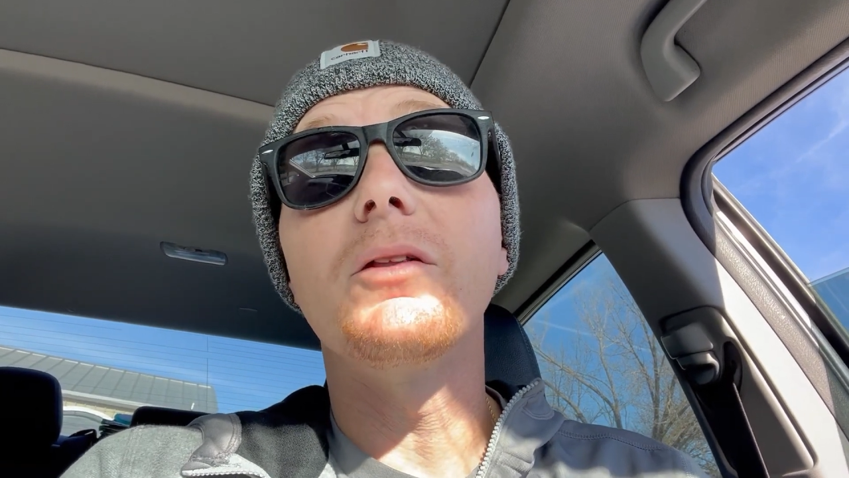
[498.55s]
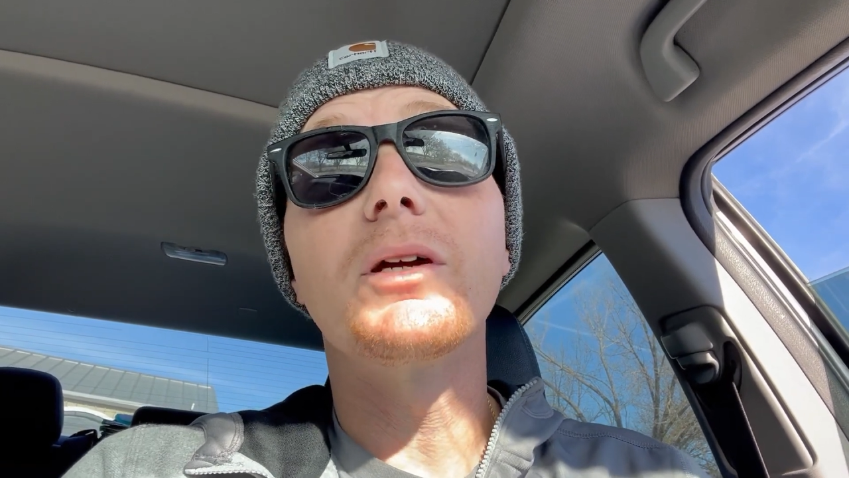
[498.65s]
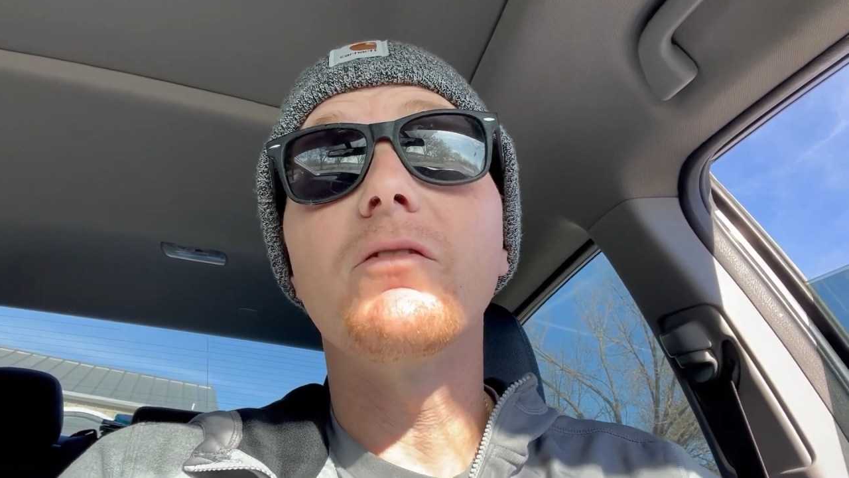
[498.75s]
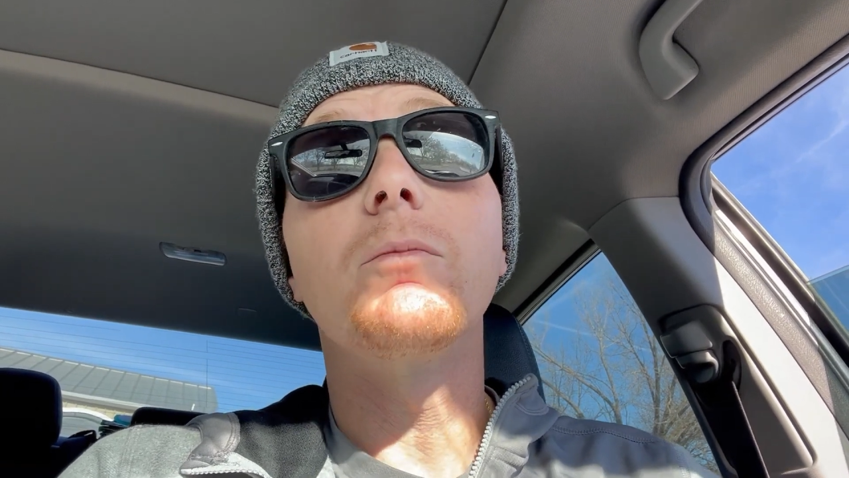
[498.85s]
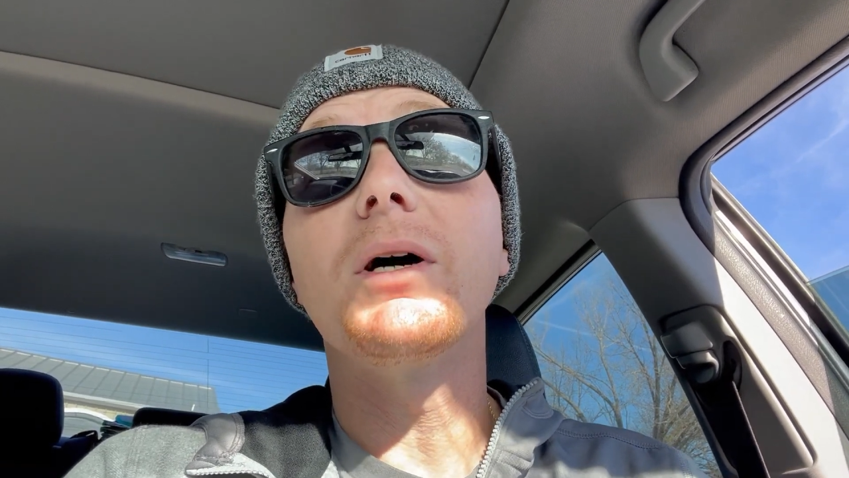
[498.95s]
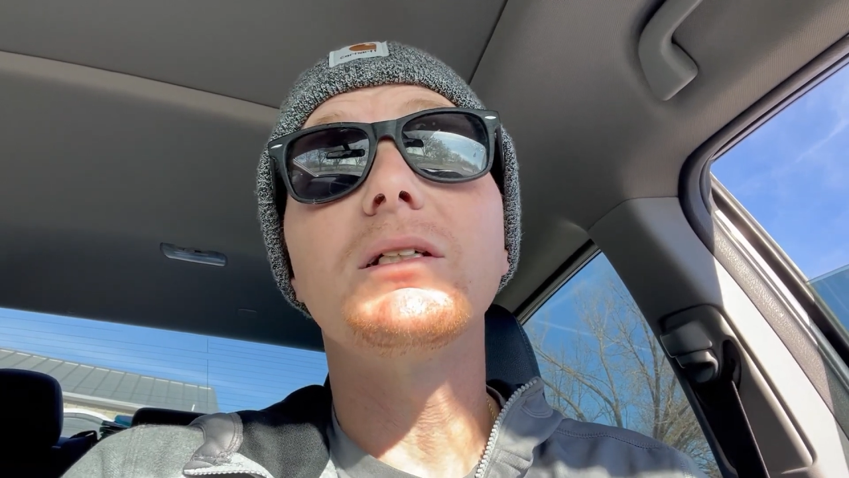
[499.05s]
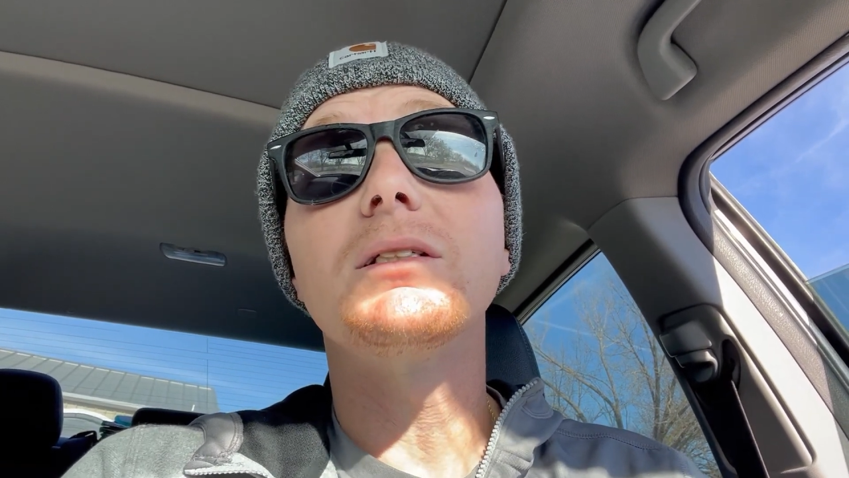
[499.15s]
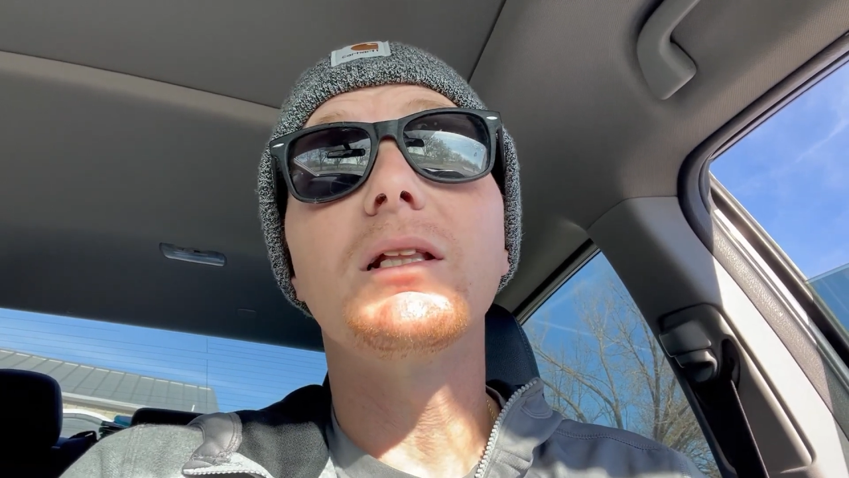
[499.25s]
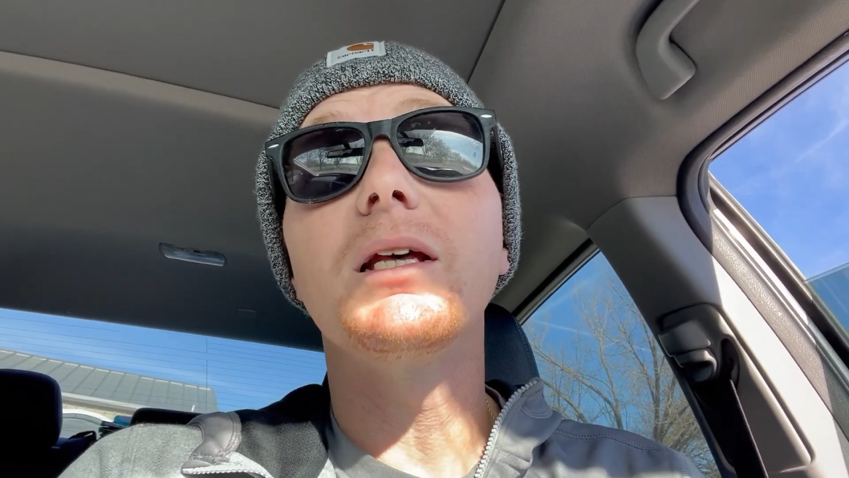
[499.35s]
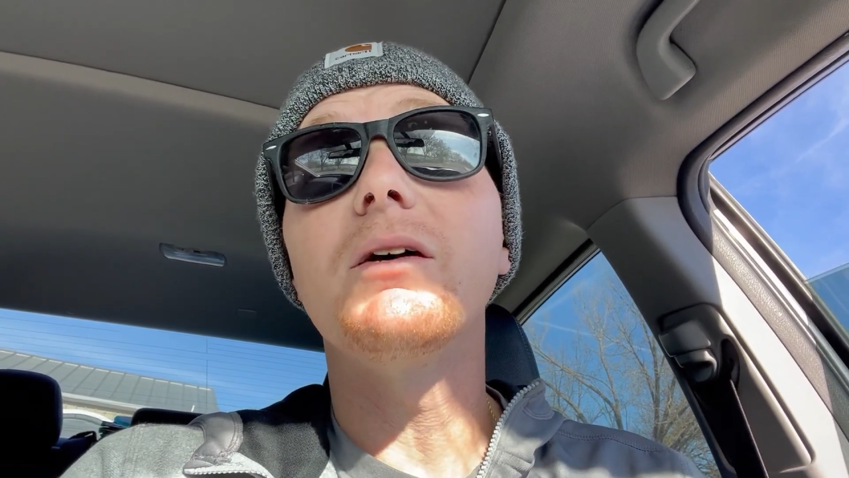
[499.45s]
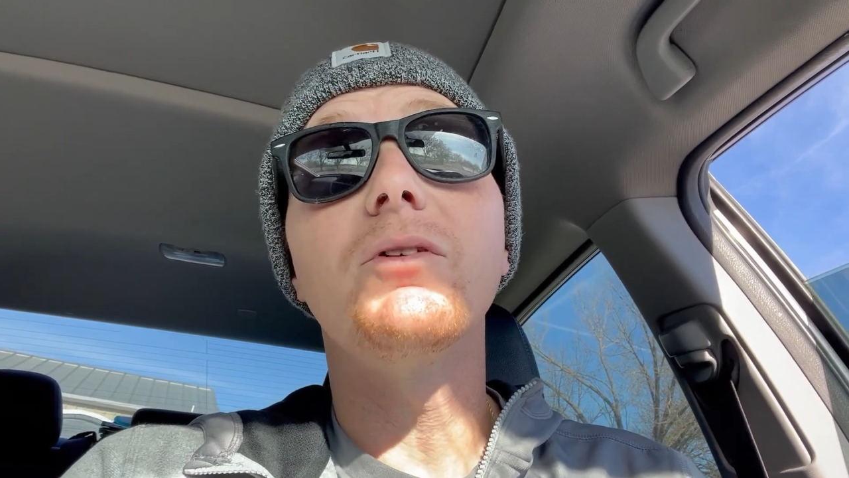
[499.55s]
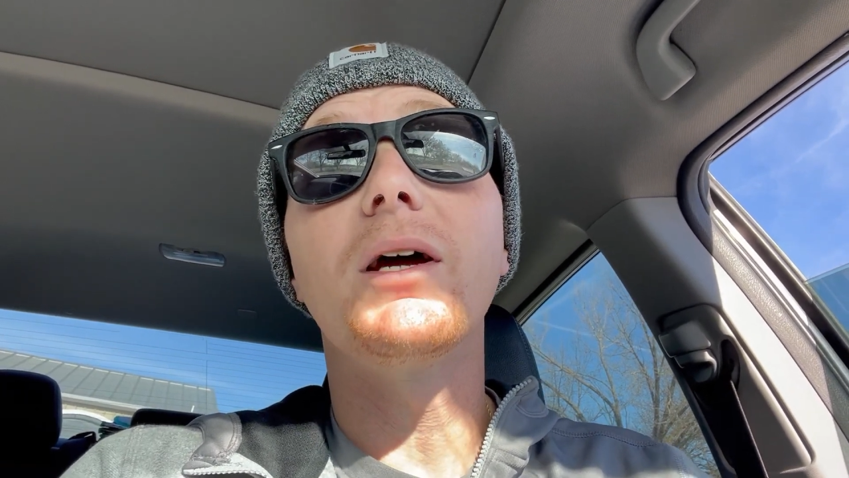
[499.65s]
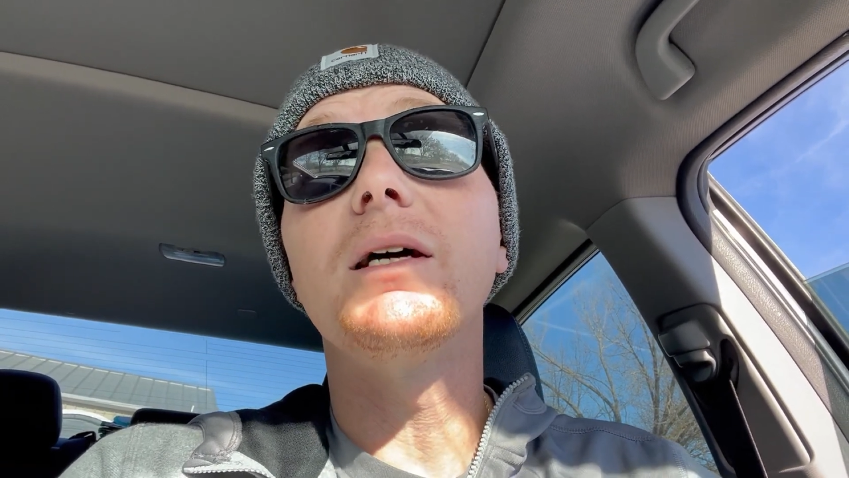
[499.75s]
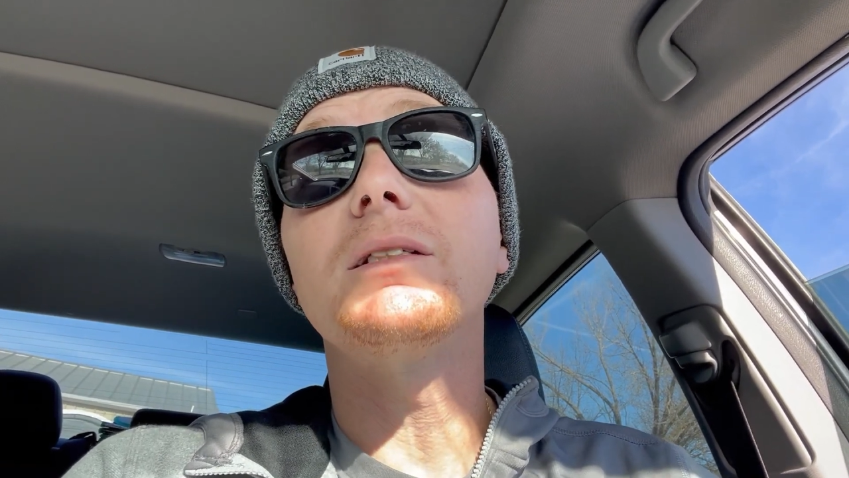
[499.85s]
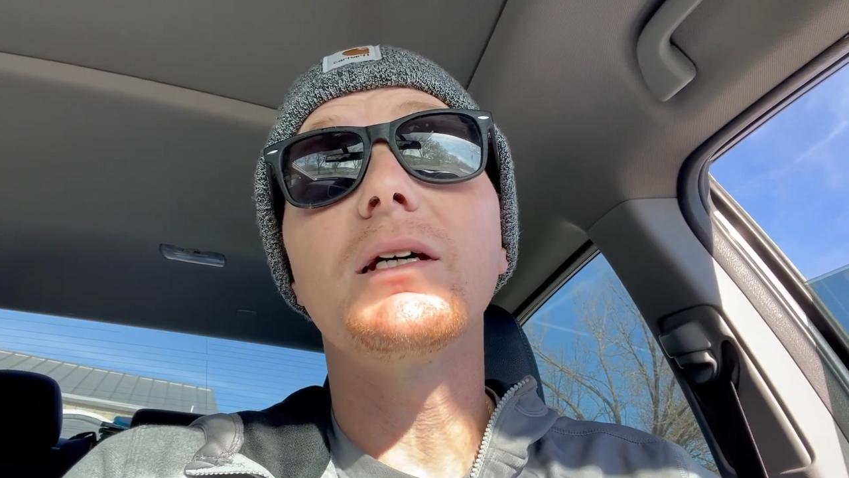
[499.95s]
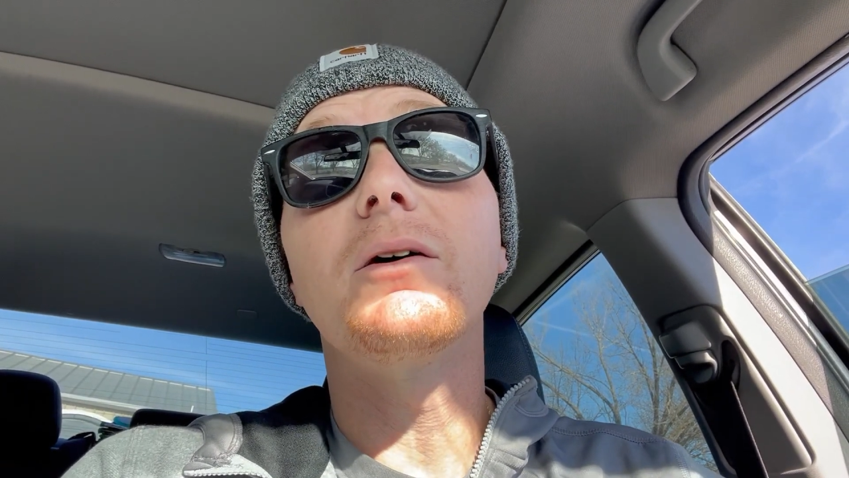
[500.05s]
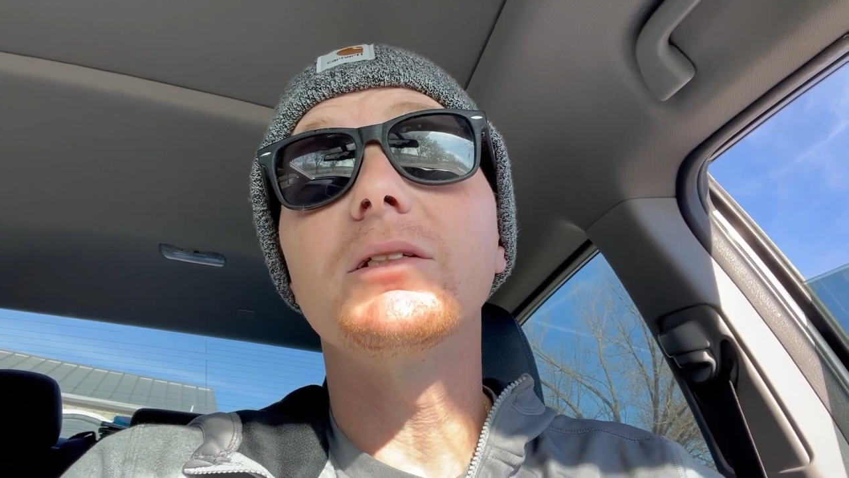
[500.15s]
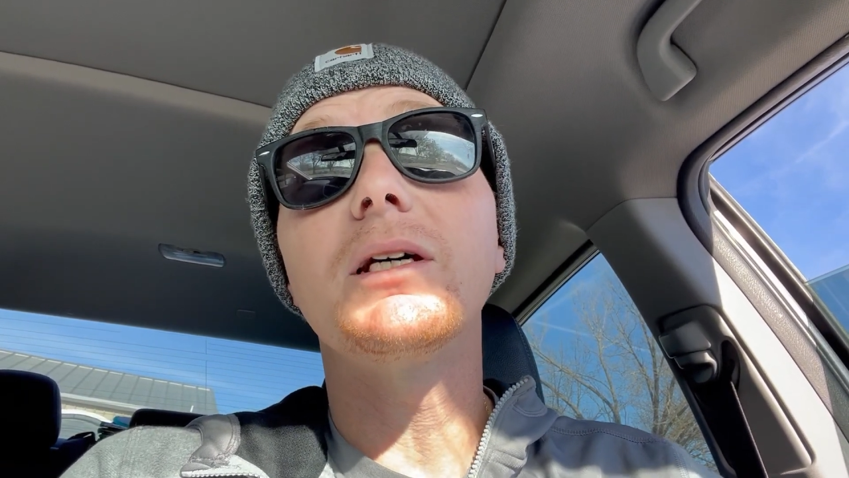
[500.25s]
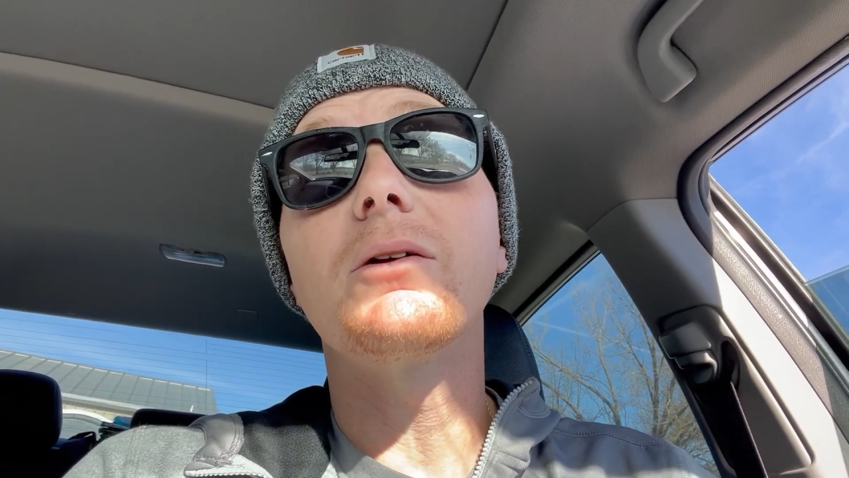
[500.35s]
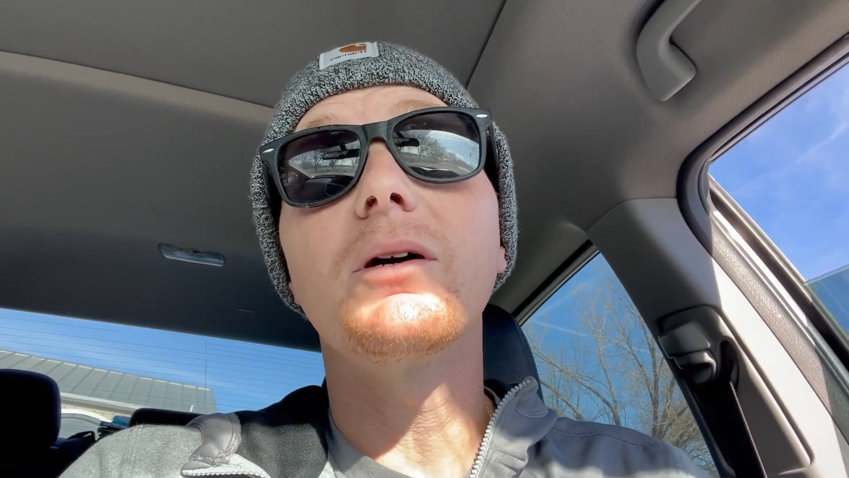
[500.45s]
they're giving them places to live, et cetera, et
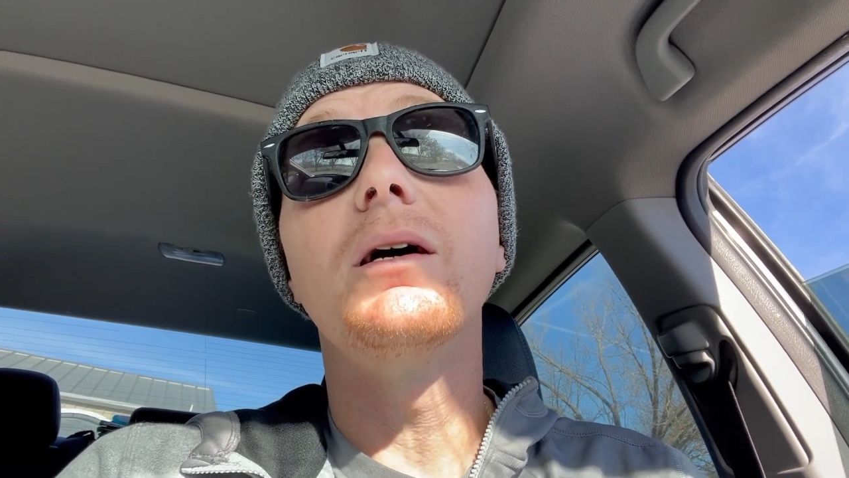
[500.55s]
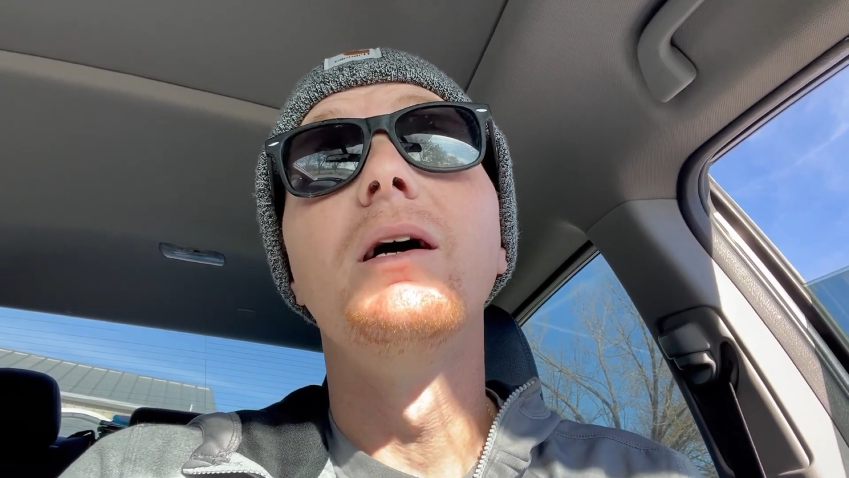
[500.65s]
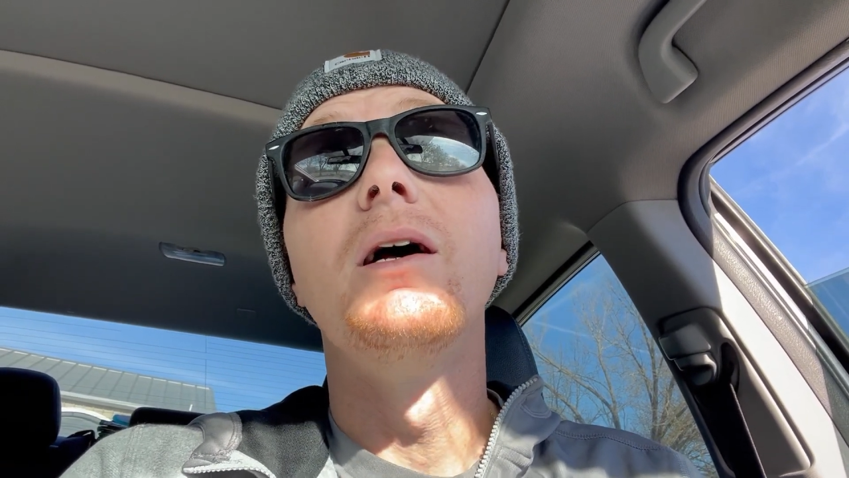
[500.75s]
cetera.